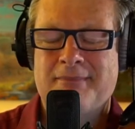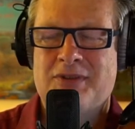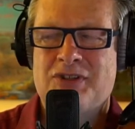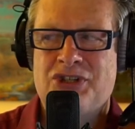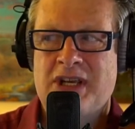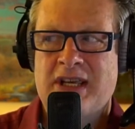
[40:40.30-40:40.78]

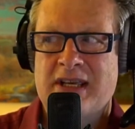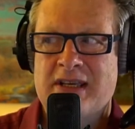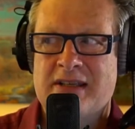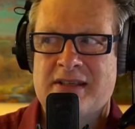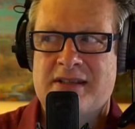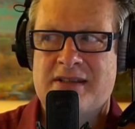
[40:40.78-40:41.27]
she
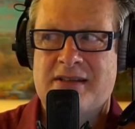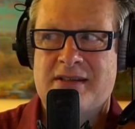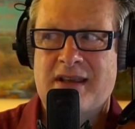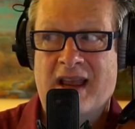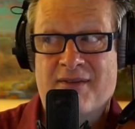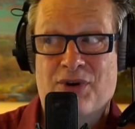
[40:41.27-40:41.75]

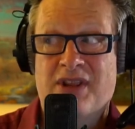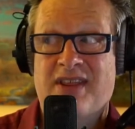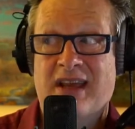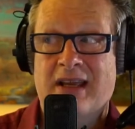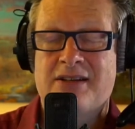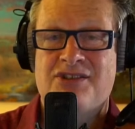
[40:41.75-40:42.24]
is
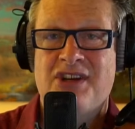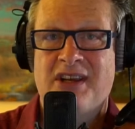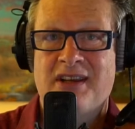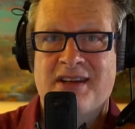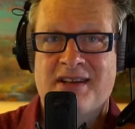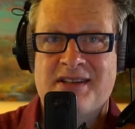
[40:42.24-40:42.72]
everything.
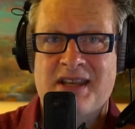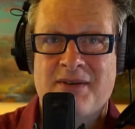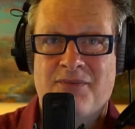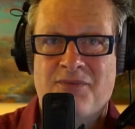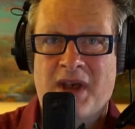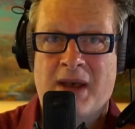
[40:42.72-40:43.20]
She is
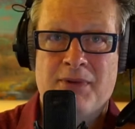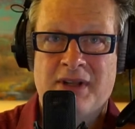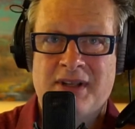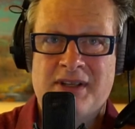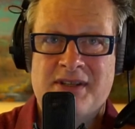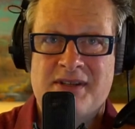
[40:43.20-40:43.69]
a
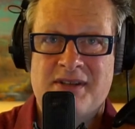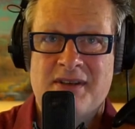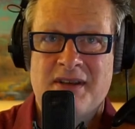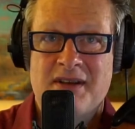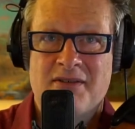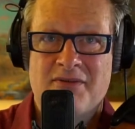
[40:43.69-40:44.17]
fabulous
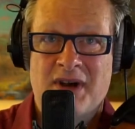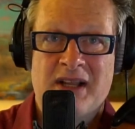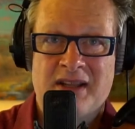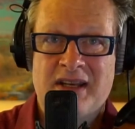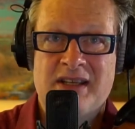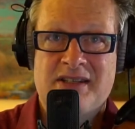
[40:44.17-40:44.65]

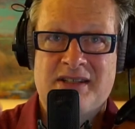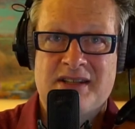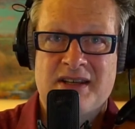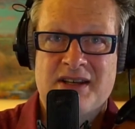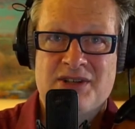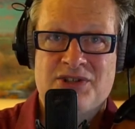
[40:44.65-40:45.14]

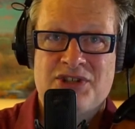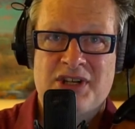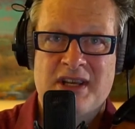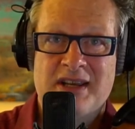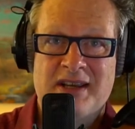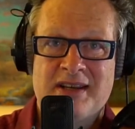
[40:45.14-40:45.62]
violinist.
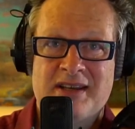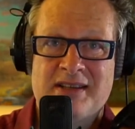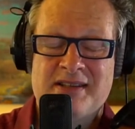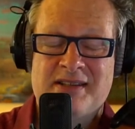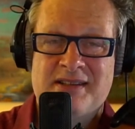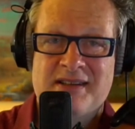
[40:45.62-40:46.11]
She
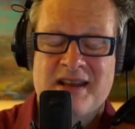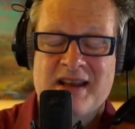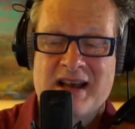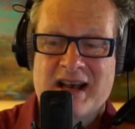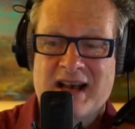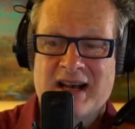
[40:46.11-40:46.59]
is
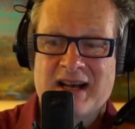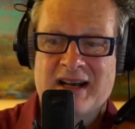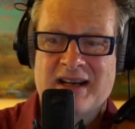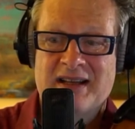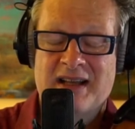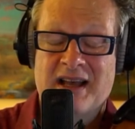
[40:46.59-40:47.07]

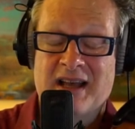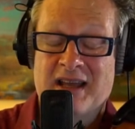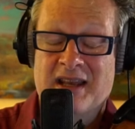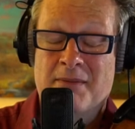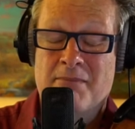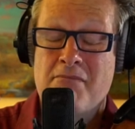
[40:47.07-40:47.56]

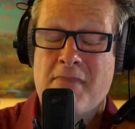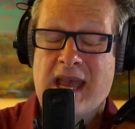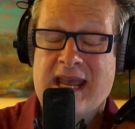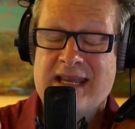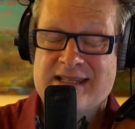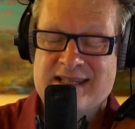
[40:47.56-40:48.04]
an
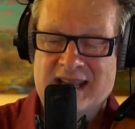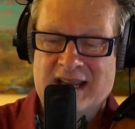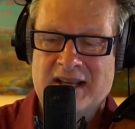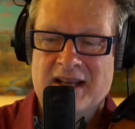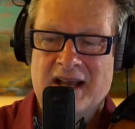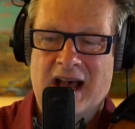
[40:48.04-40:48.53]

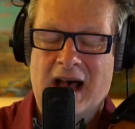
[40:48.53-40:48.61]
amazing